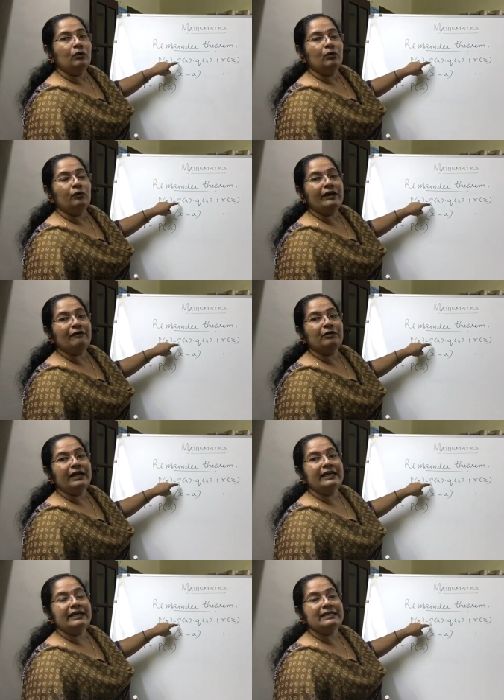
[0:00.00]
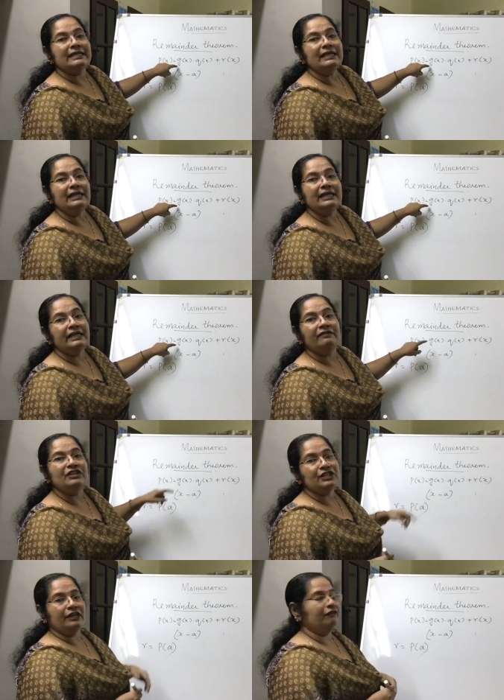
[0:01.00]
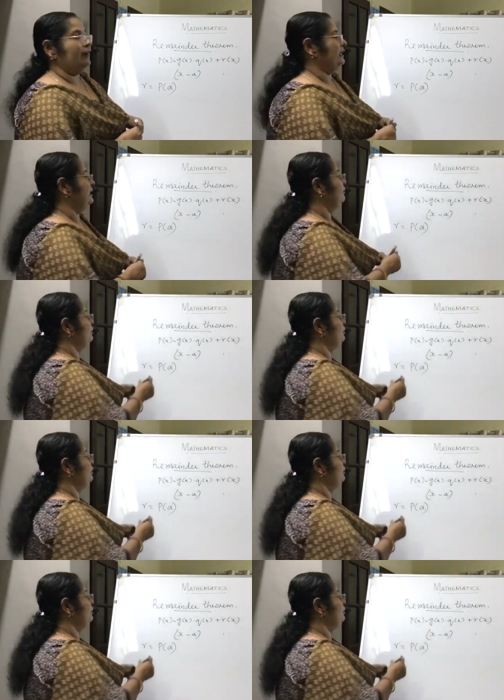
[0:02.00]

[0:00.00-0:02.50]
we have to write it as a division fact. How will you